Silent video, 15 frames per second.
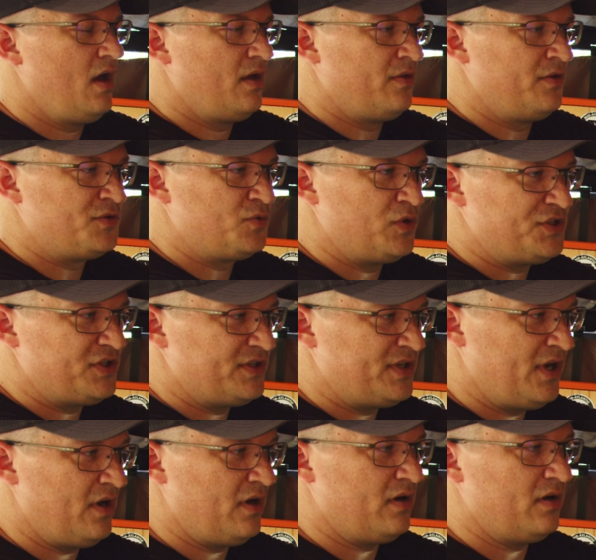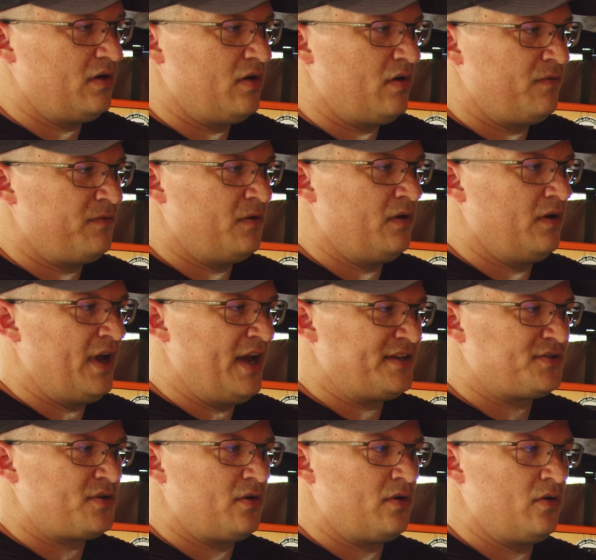The switches here are for
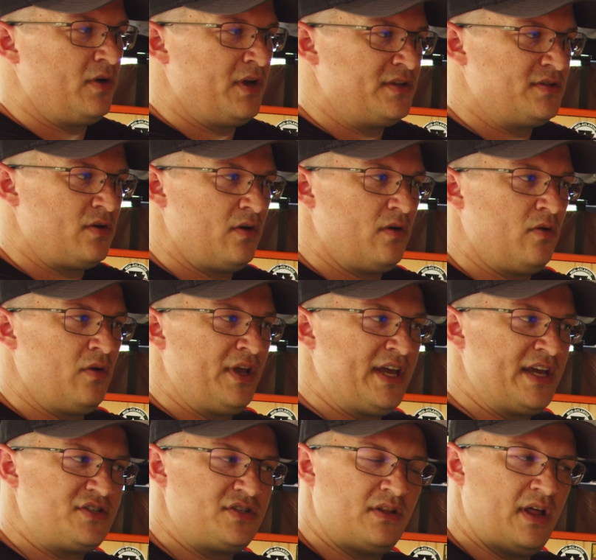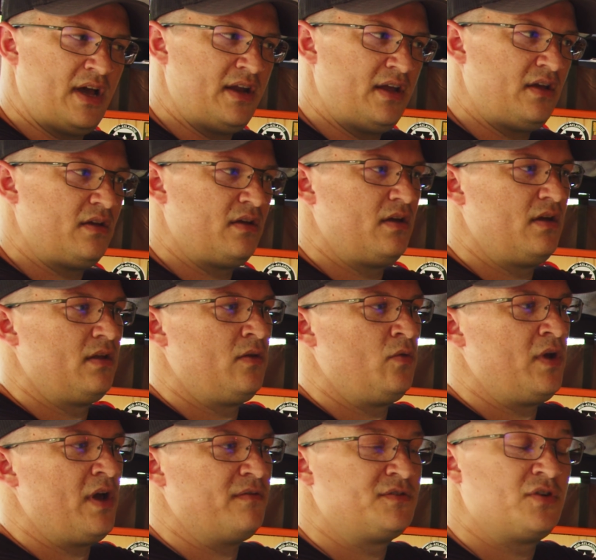external, internal, and kitchen lighting. Then
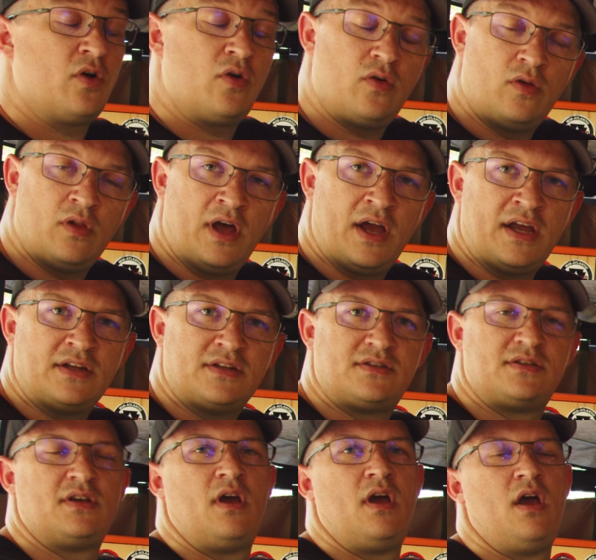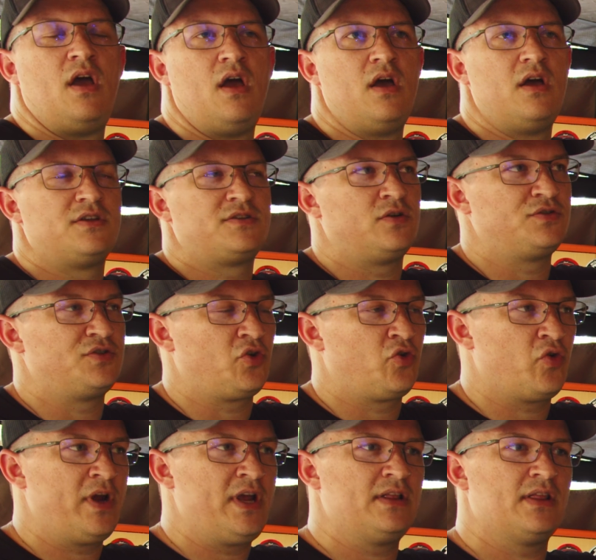we have turtle lights. So it's a
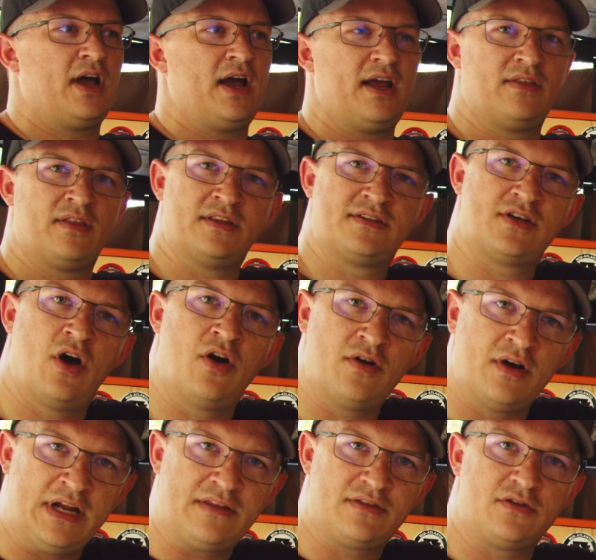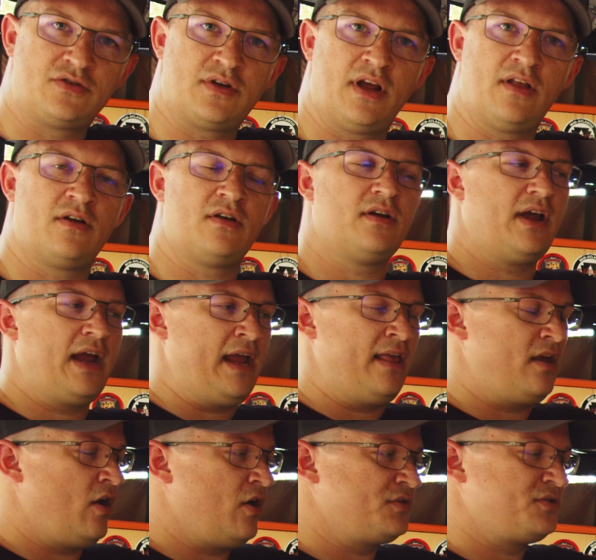green light that's underneath the trailer, and
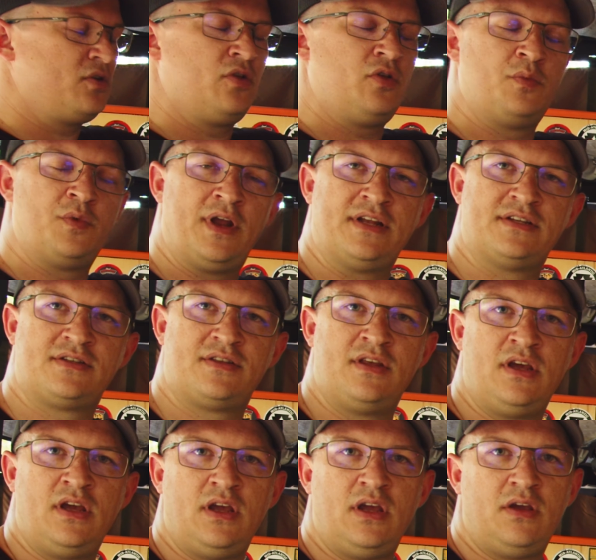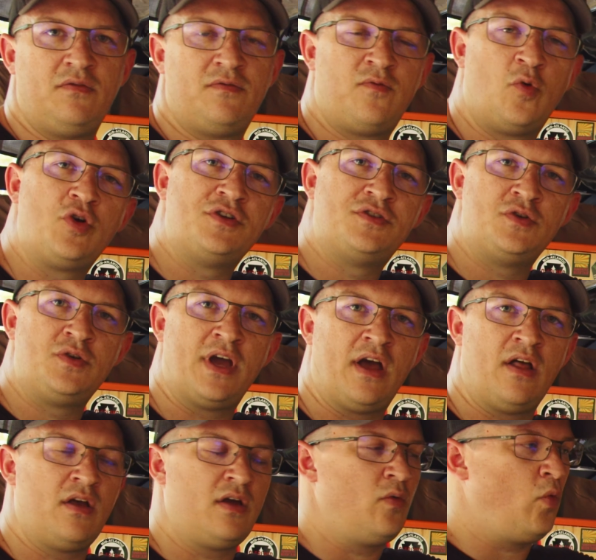it also illuminates the
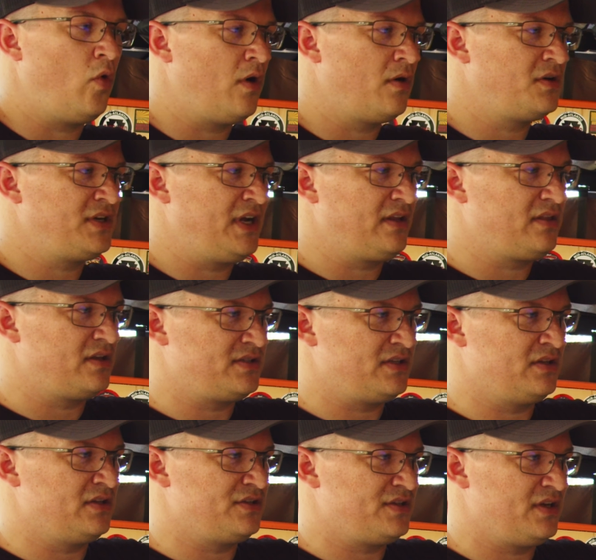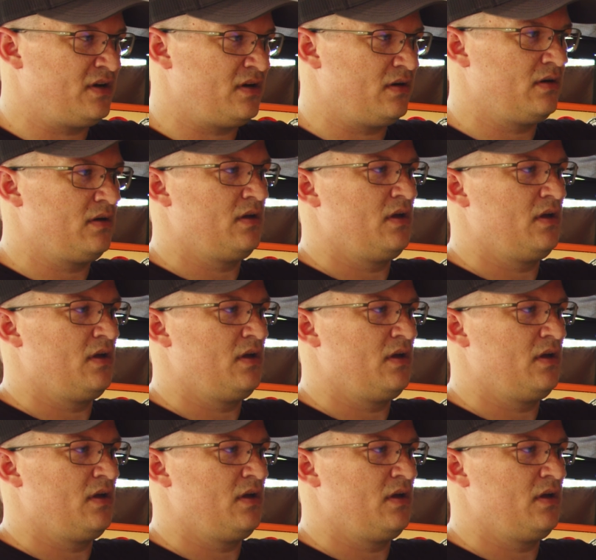42-gallon water tank that's in the center.